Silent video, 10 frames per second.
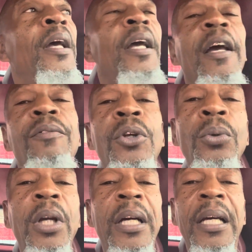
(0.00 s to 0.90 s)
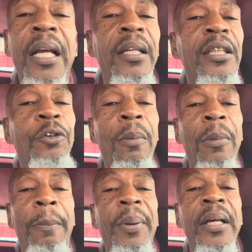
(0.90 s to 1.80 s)
If you looking at this from a
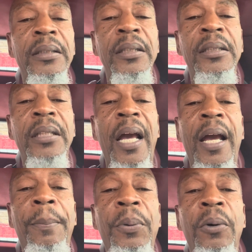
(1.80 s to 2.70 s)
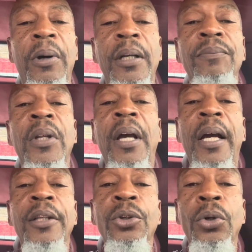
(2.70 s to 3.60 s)
business standpoint
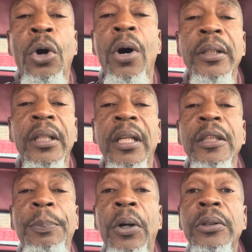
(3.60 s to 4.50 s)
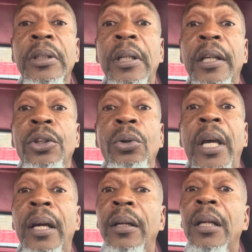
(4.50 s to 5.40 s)
and you going to this person and you
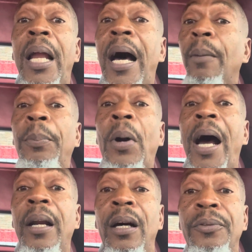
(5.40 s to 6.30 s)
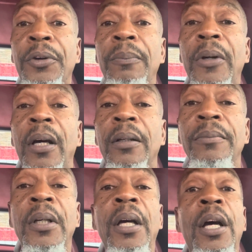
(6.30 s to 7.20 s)
getting a lot of product from them,
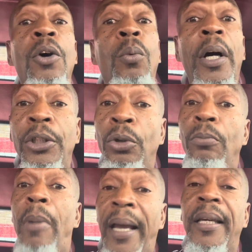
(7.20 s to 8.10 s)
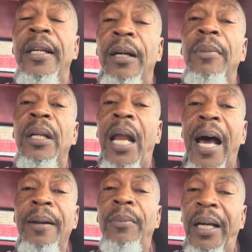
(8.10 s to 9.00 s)
well, you making them a
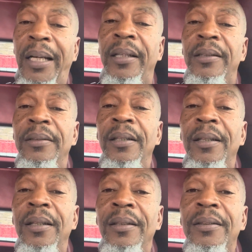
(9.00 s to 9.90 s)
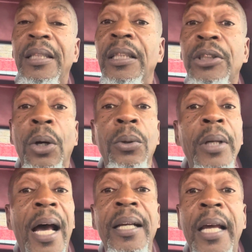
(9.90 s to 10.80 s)
lot of money. See, so
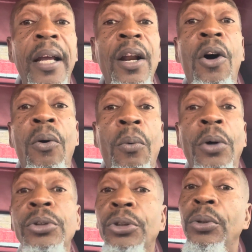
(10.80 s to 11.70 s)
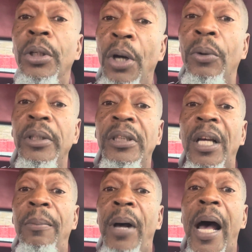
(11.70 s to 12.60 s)
now they don't want you to go to
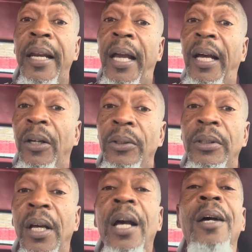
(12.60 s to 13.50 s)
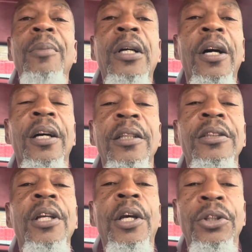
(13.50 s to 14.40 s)
somebody else
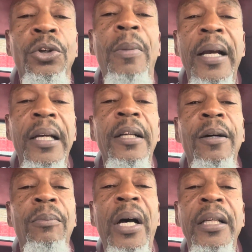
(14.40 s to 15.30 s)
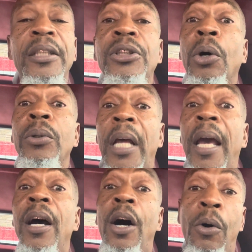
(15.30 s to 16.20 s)
because you making them money. So
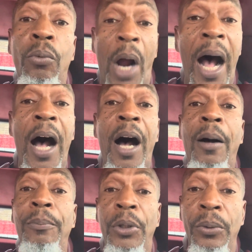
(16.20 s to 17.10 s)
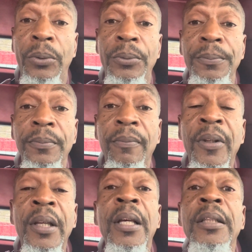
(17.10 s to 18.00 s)
they'll rob you,
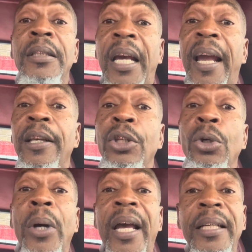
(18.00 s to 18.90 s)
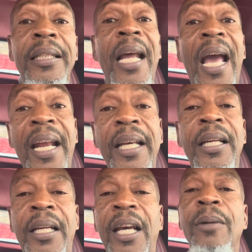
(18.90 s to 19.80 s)
then you indebted to
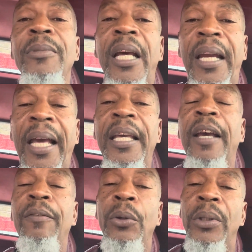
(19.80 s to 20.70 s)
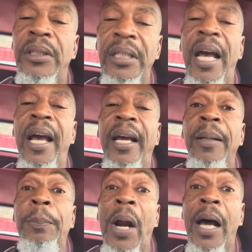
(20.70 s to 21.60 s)
them, then they give you the
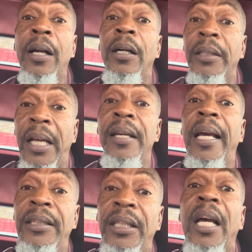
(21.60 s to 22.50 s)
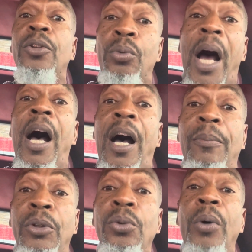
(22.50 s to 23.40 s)
same product that they just robbed
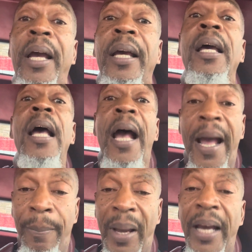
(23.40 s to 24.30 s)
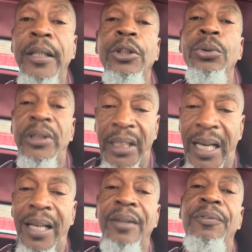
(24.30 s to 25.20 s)
you with and make you
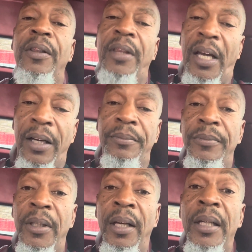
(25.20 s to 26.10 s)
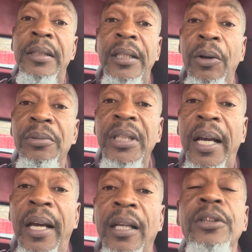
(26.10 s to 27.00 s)
sell it for them. See what I'm
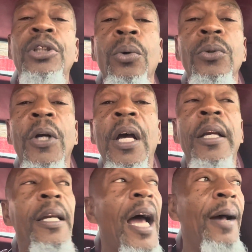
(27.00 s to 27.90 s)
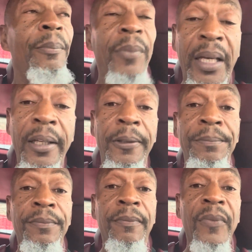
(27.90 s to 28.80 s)
saying? So now me,
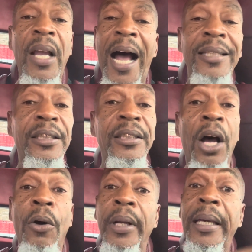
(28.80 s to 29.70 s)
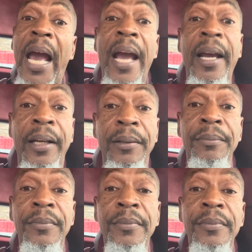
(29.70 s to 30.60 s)
I saw the
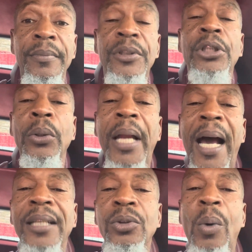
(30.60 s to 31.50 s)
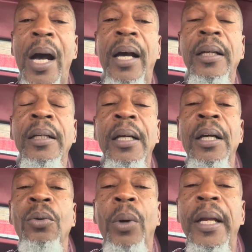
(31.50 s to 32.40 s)
game. So that's why
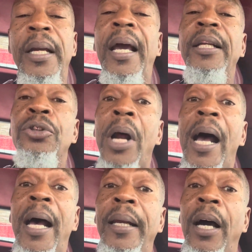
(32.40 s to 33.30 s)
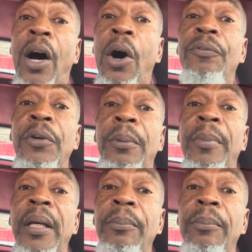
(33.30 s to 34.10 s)
when they tried to offer me